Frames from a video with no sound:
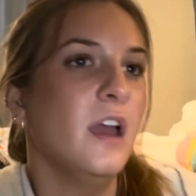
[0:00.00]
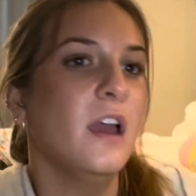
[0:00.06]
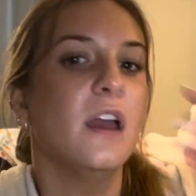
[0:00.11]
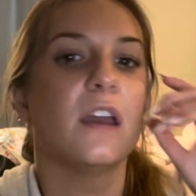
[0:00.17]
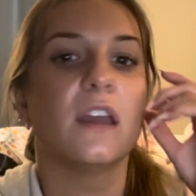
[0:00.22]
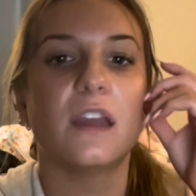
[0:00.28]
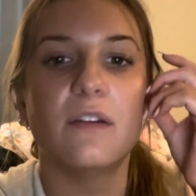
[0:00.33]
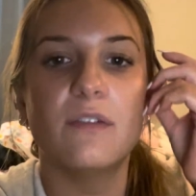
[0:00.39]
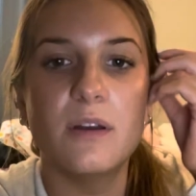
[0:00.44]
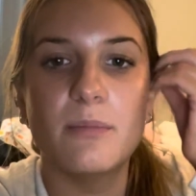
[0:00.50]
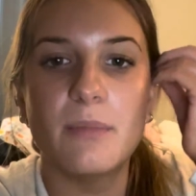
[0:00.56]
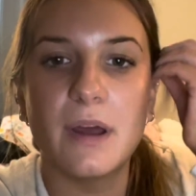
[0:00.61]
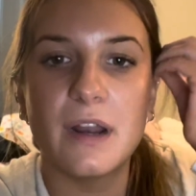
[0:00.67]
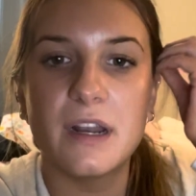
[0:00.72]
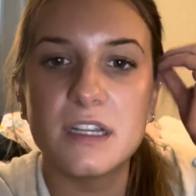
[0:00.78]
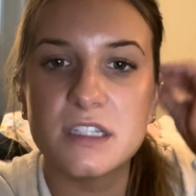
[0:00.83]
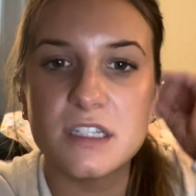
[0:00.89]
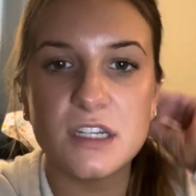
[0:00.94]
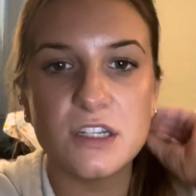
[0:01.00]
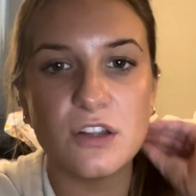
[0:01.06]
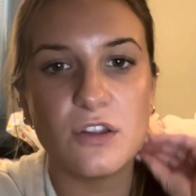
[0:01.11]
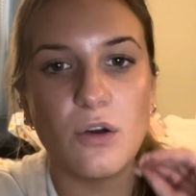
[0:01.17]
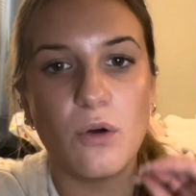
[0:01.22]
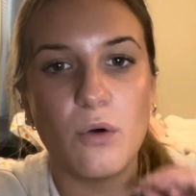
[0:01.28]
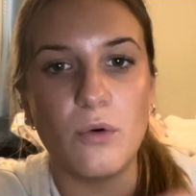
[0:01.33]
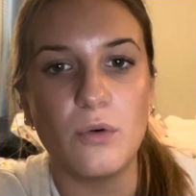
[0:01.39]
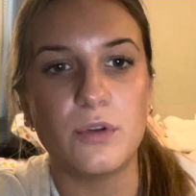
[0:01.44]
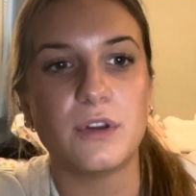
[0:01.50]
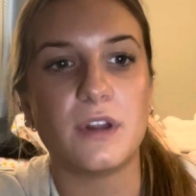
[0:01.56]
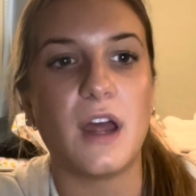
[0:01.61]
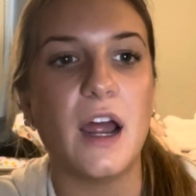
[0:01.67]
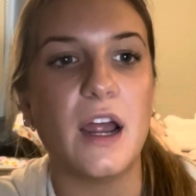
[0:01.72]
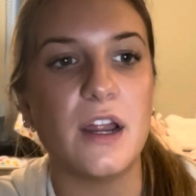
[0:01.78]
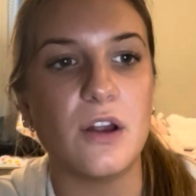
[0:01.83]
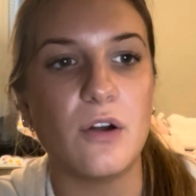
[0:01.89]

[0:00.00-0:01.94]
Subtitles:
giving medicine to the old guy